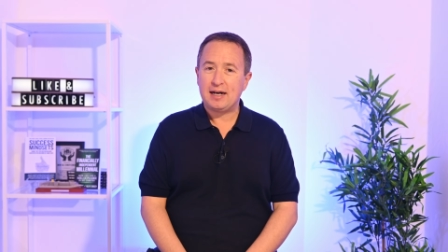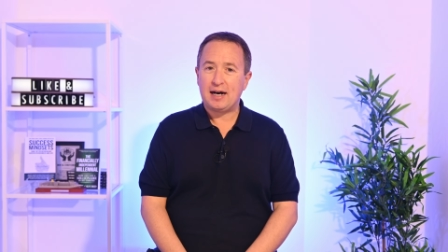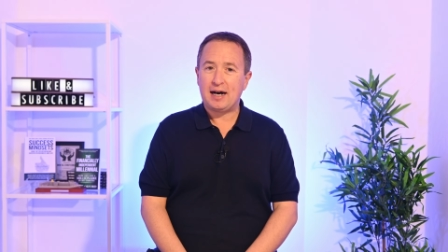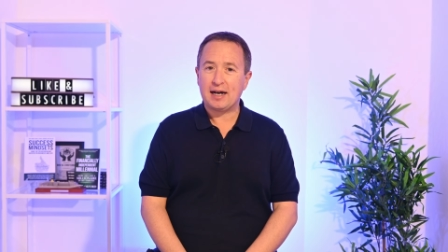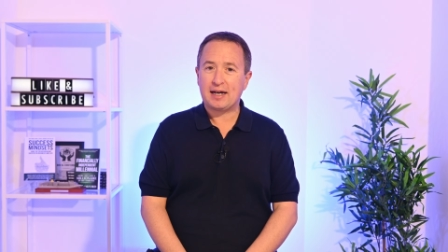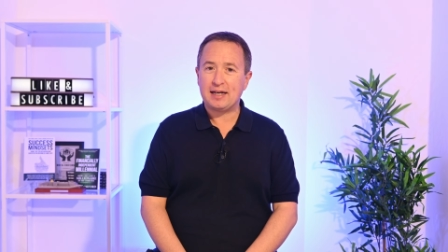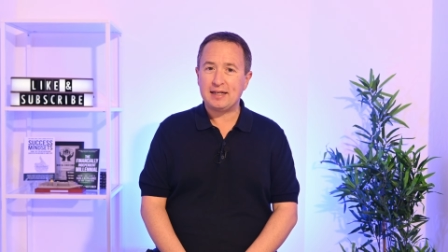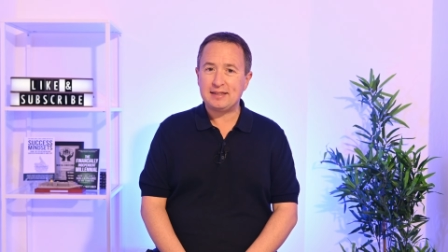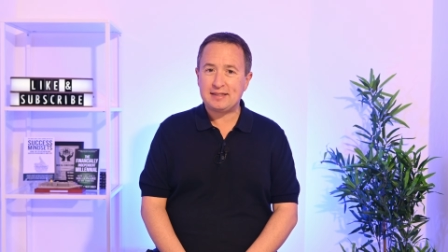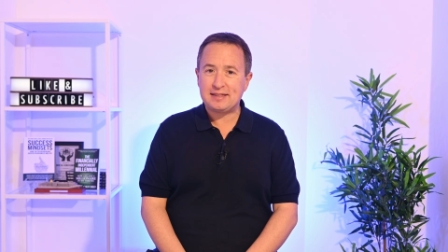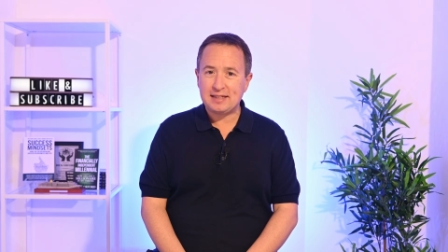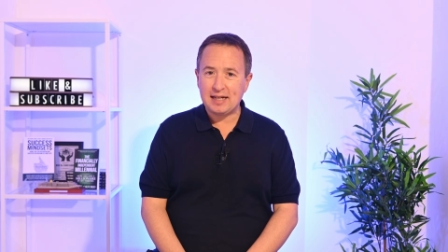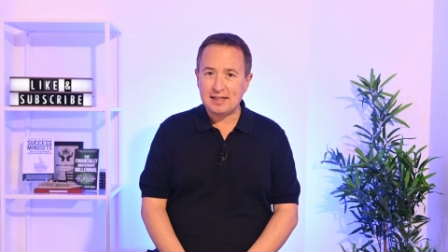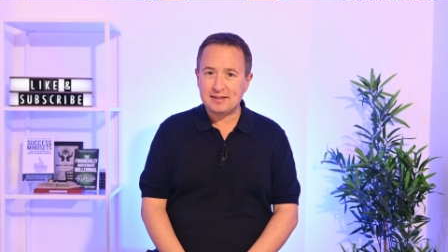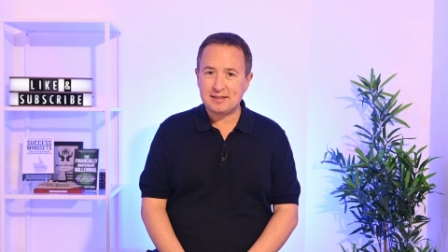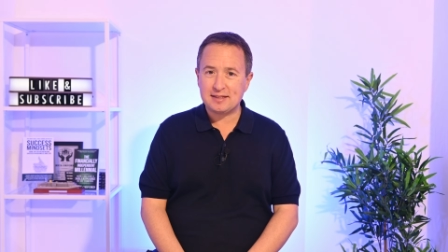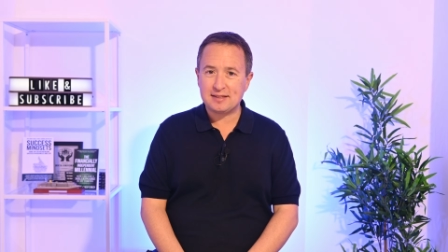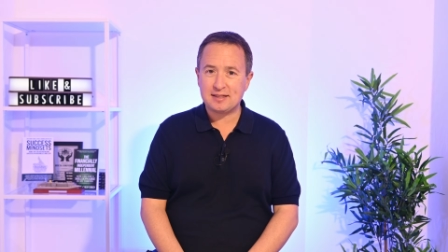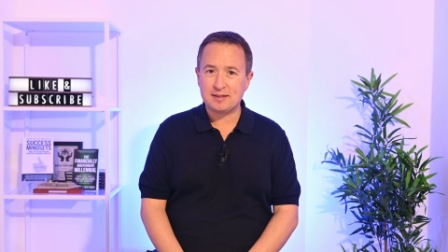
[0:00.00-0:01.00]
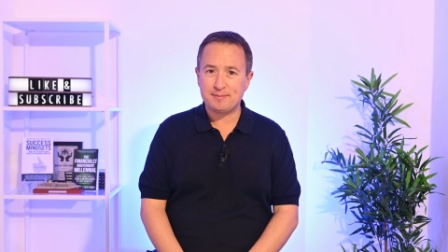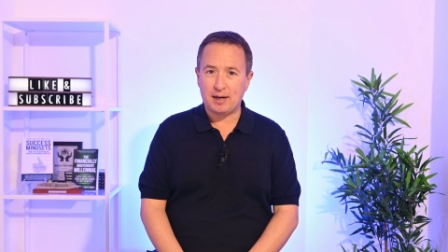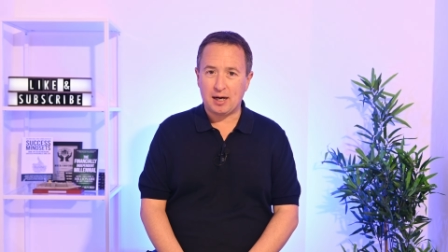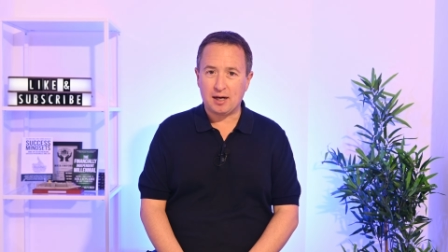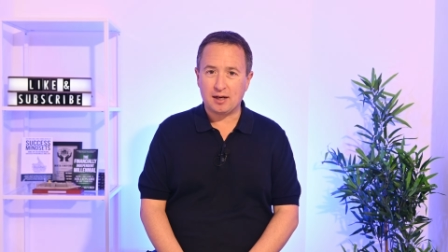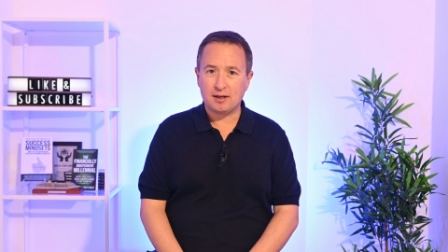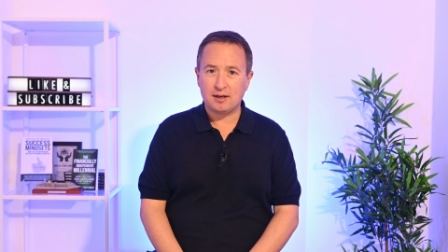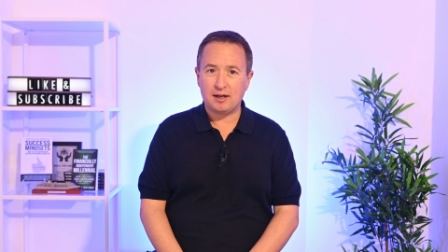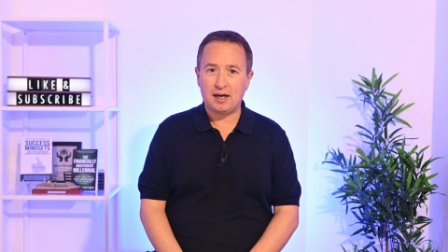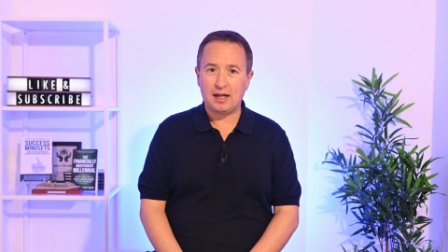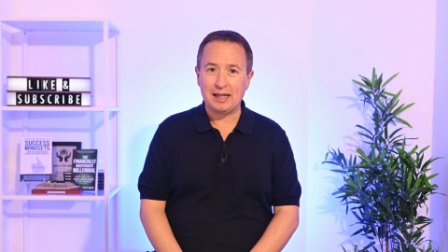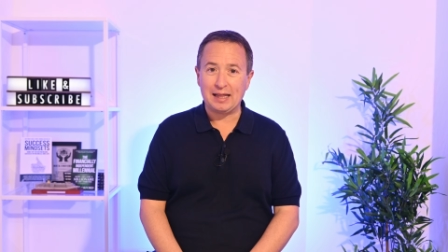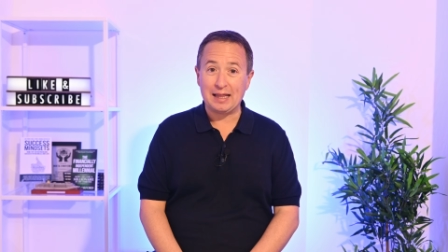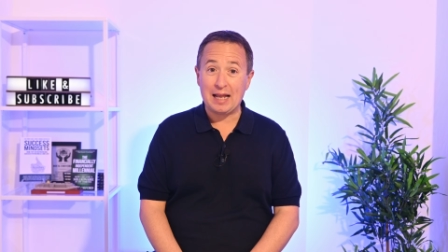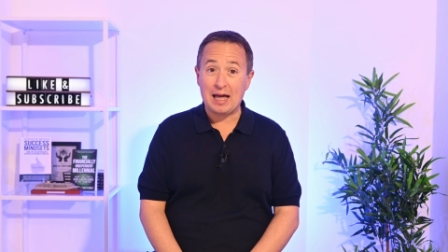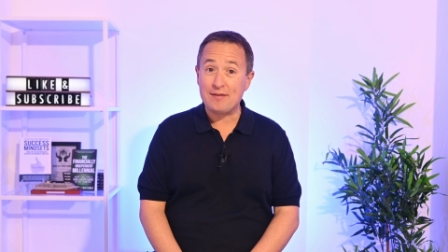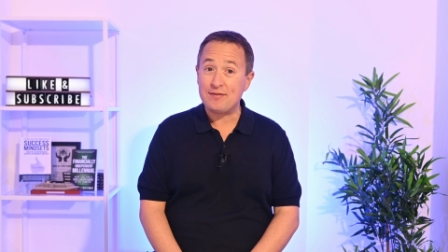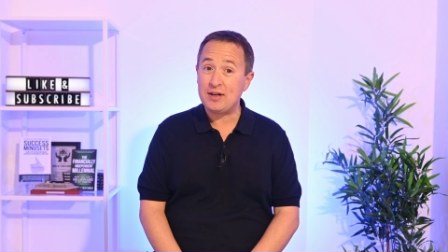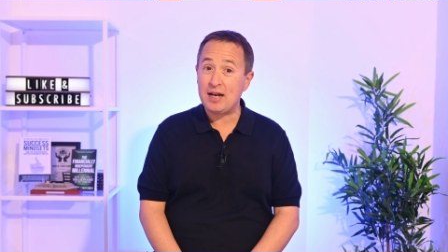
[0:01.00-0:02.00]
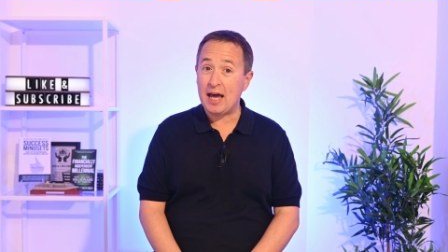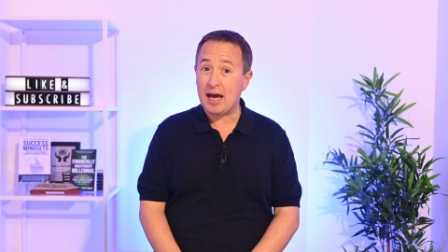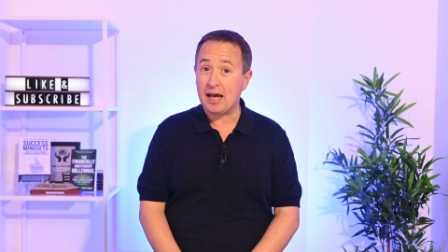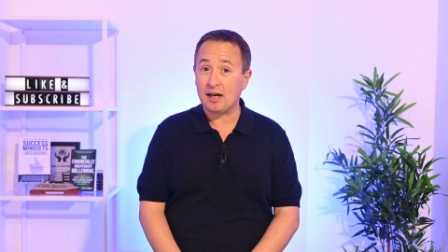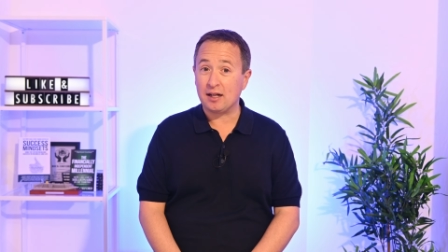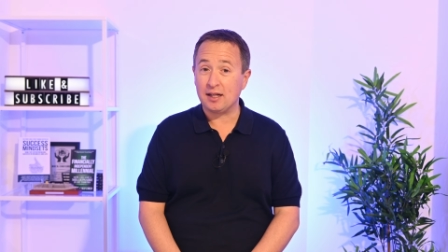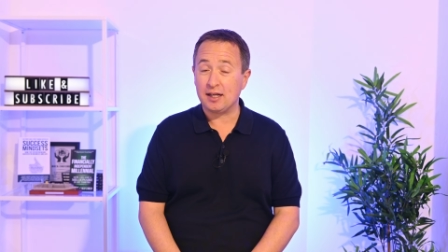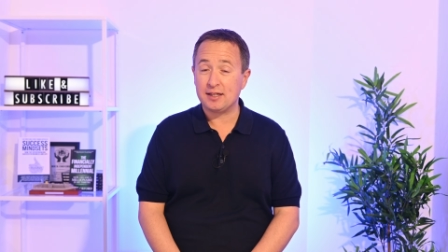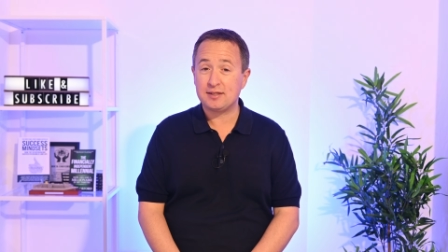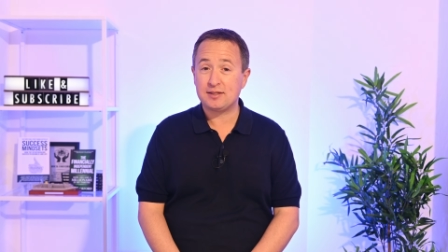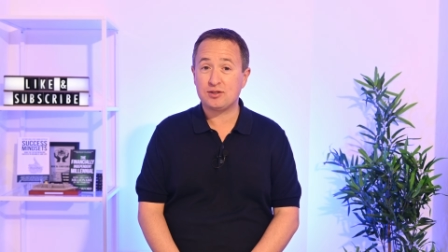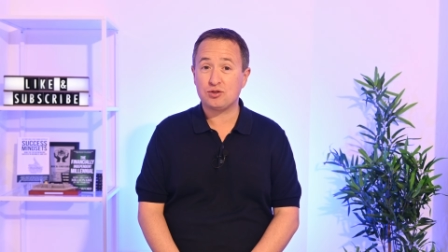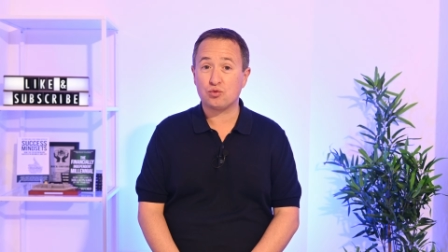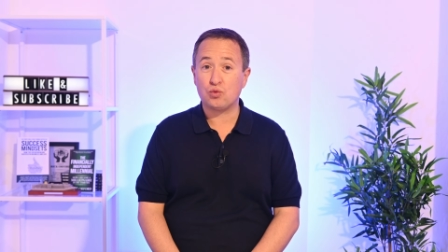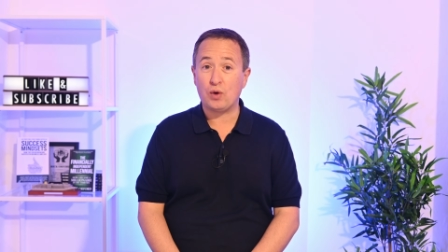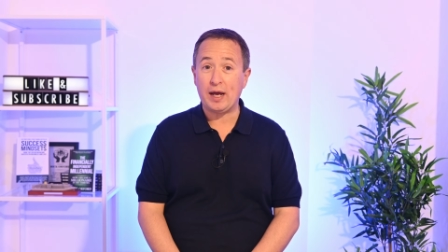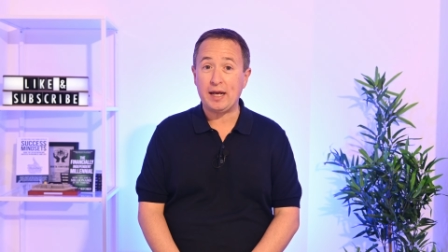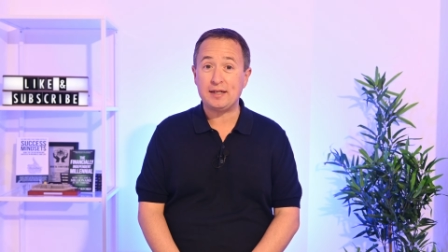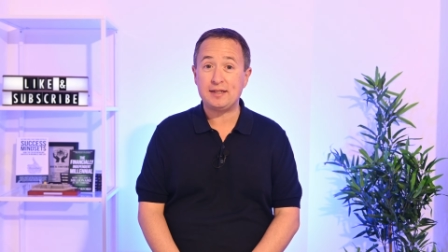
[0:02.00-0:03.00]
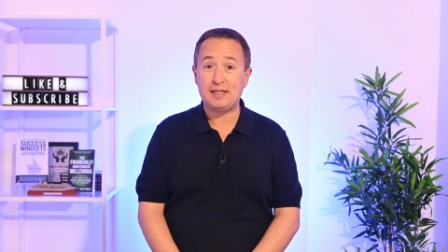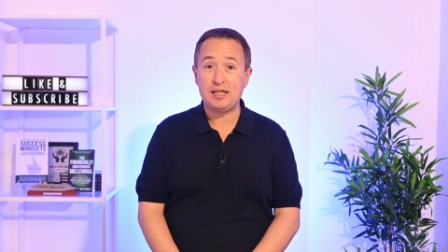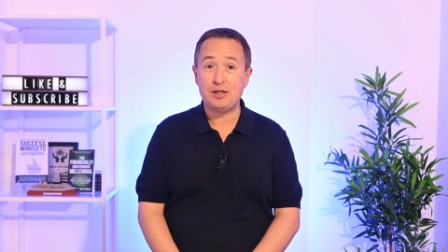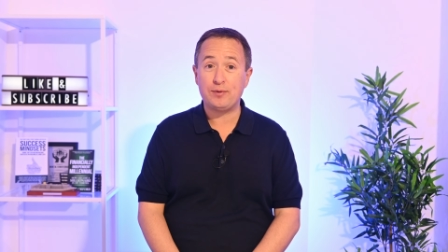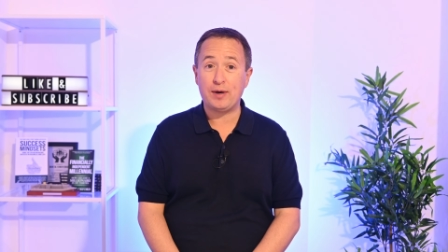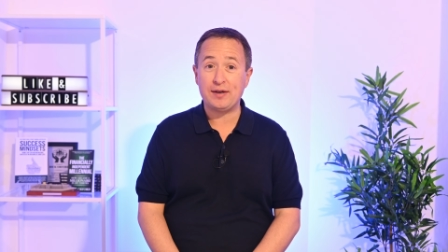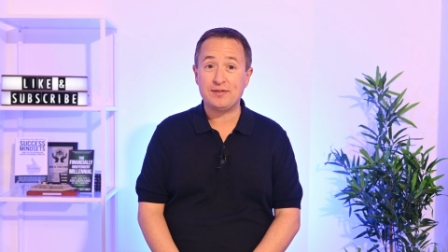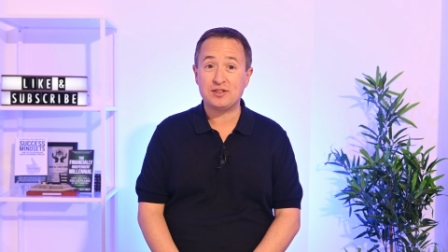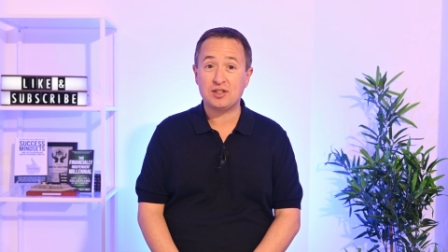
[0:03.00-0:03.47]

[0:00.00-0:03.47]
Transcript: A consensus among 11 analysts rate D-Wave